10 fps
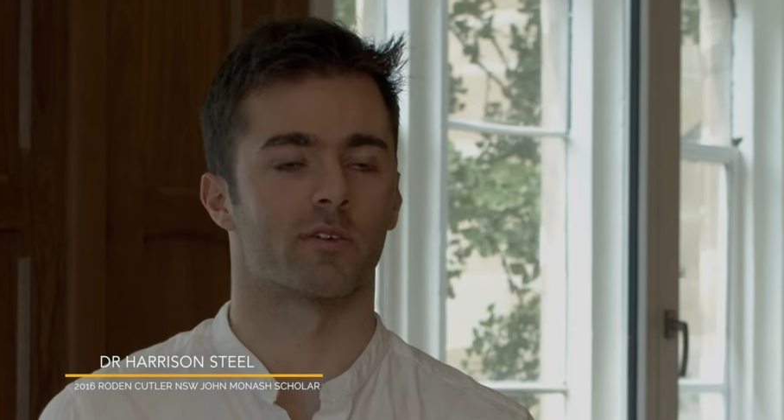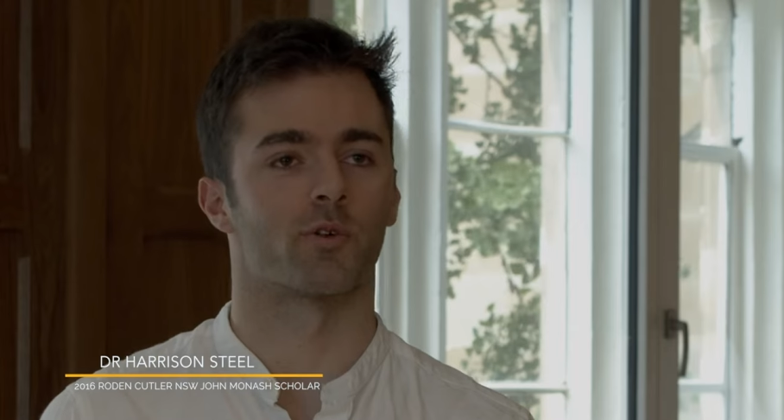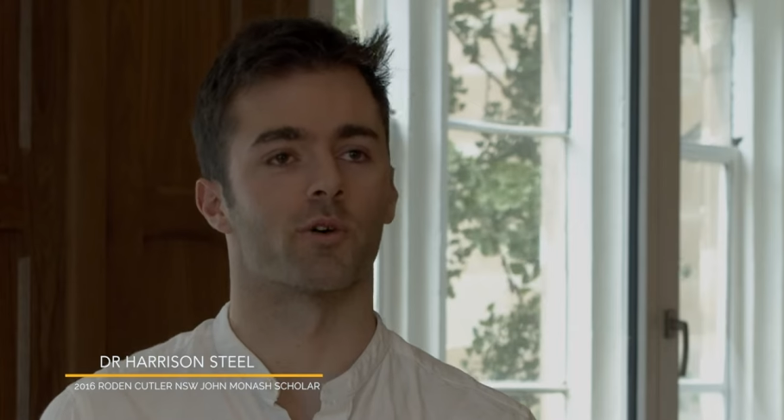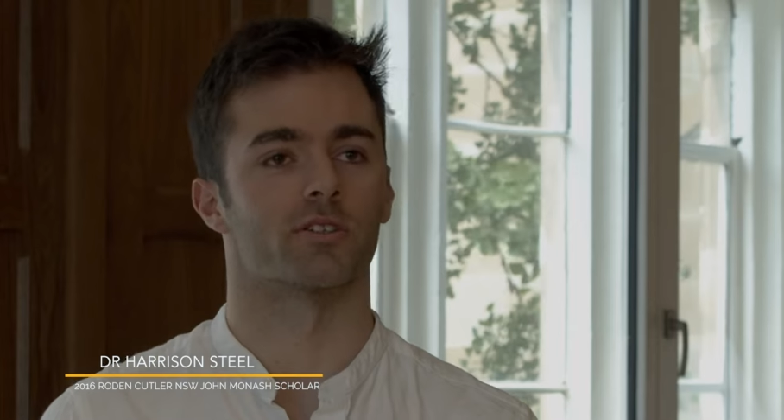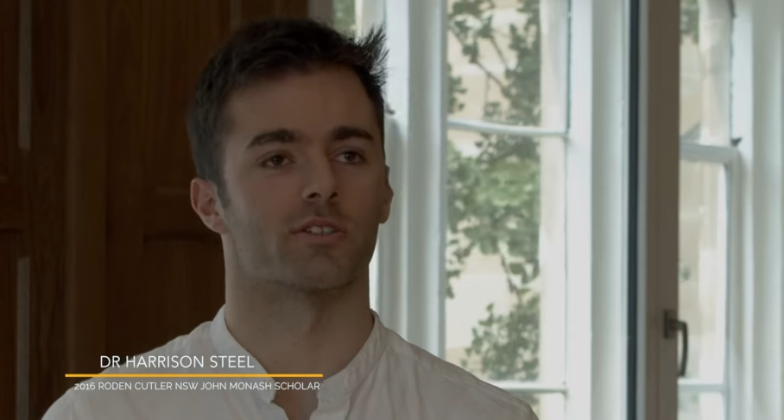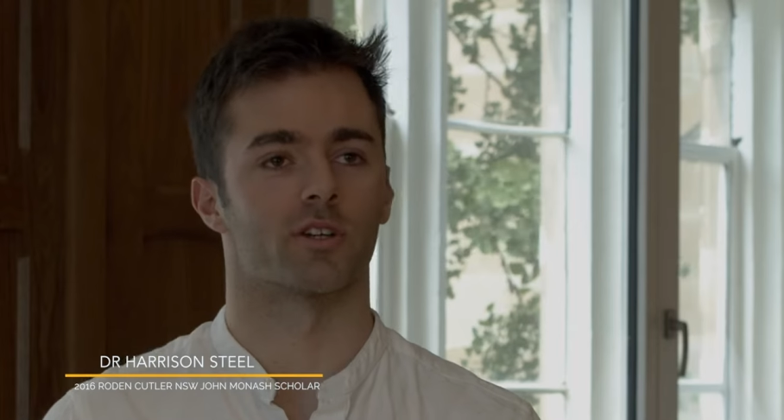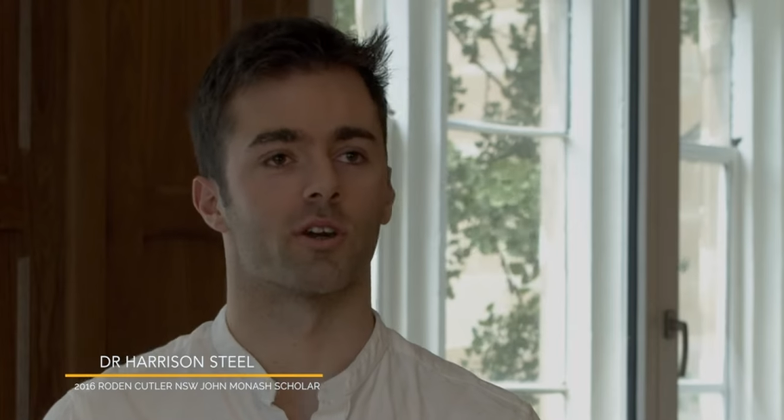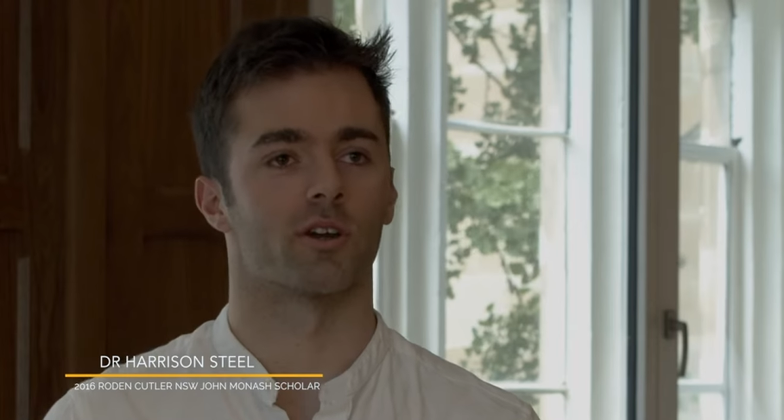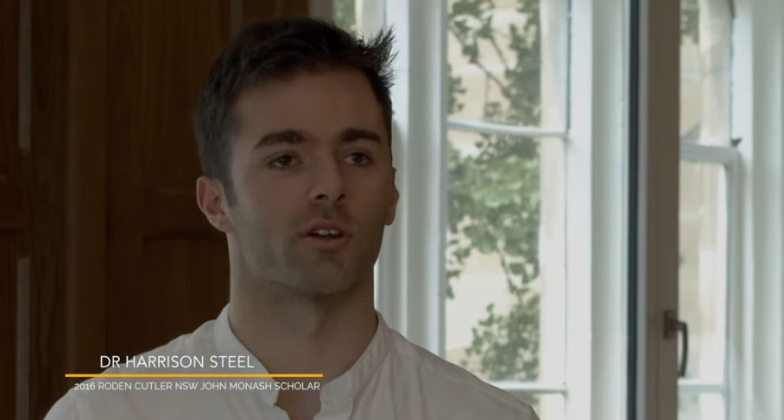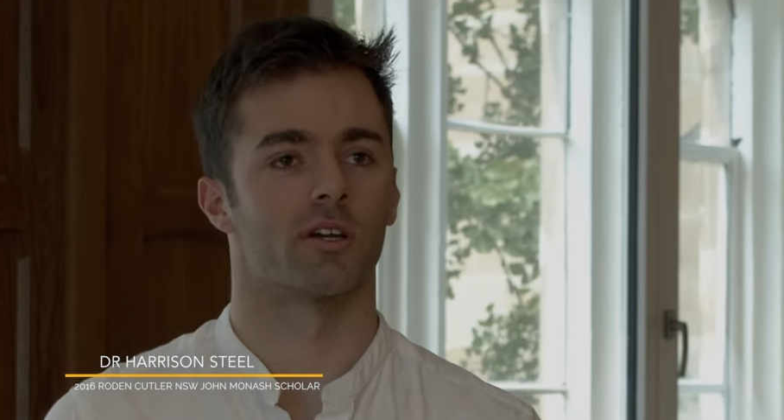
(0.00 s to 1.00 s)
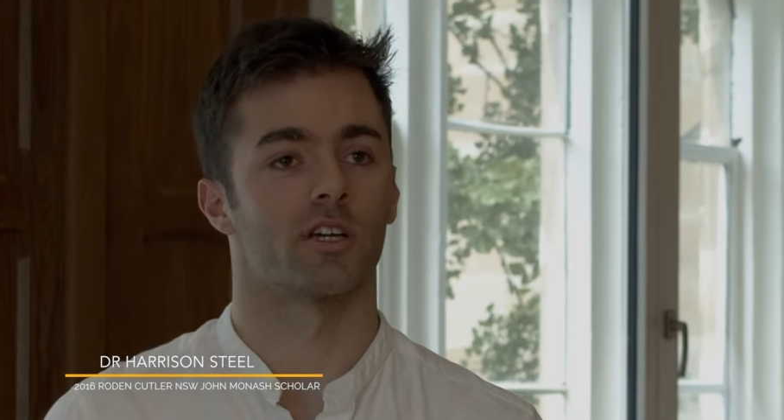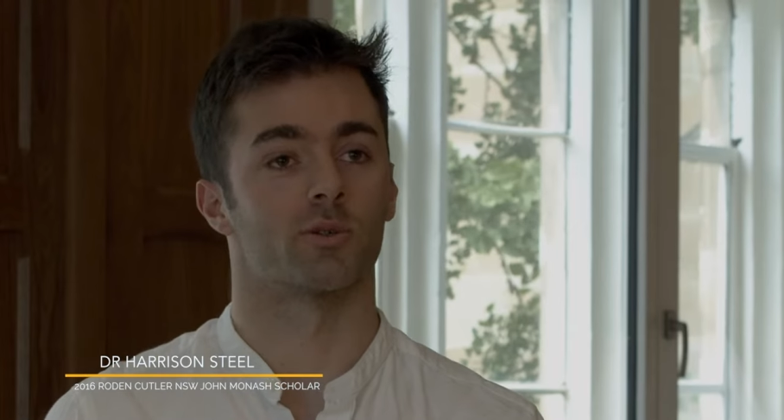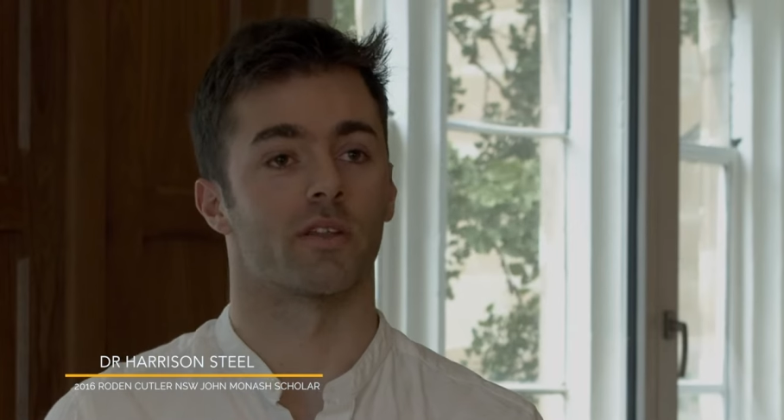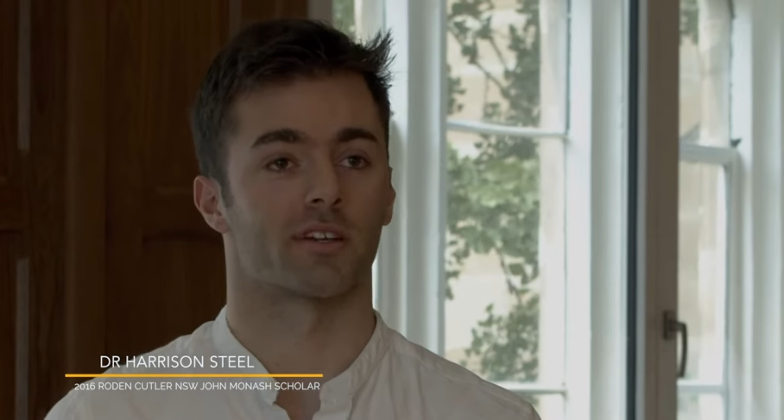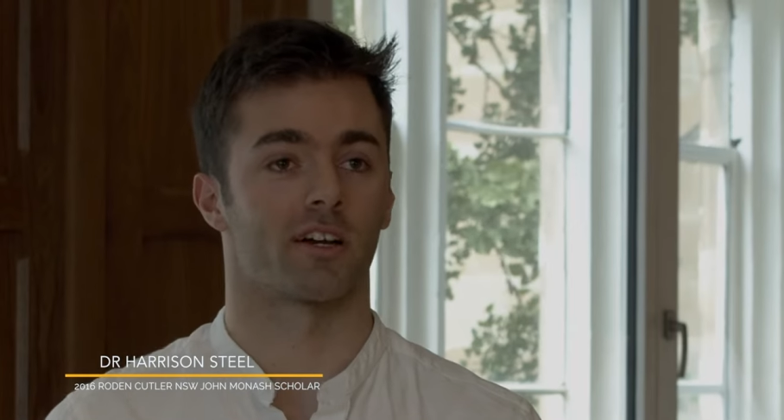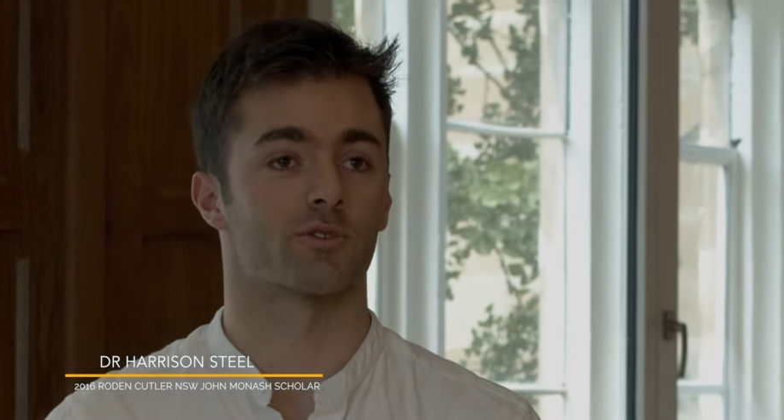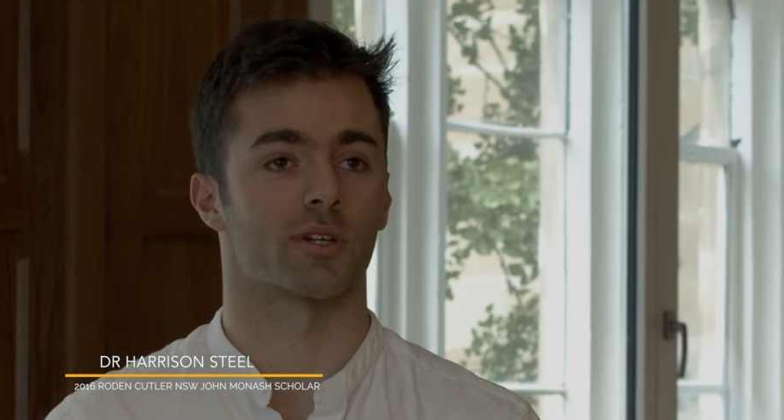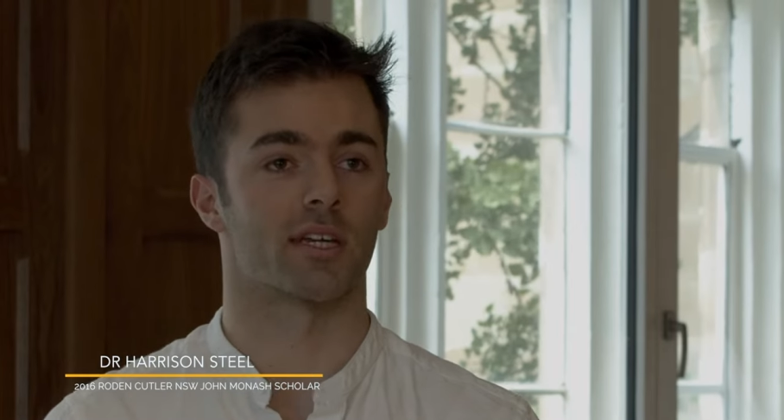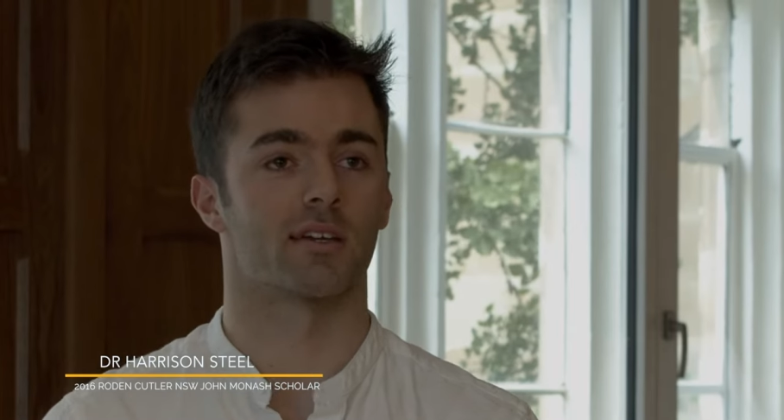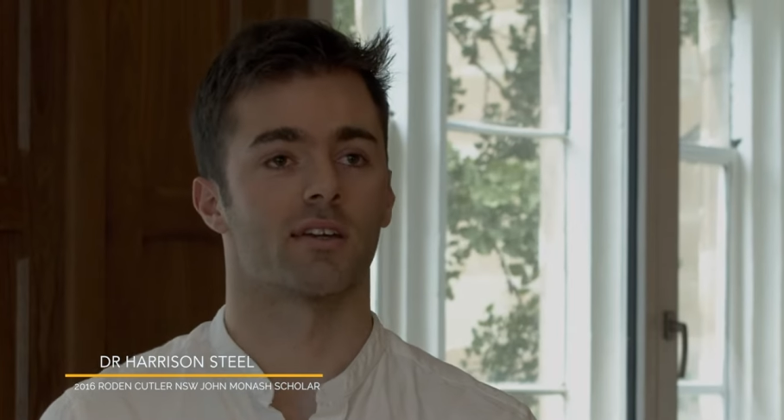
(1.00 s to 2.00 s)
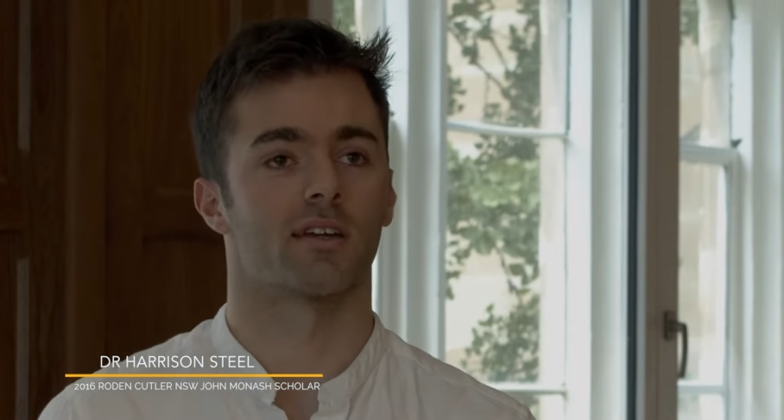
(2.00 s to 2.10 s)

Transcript: have afforded to go to another country,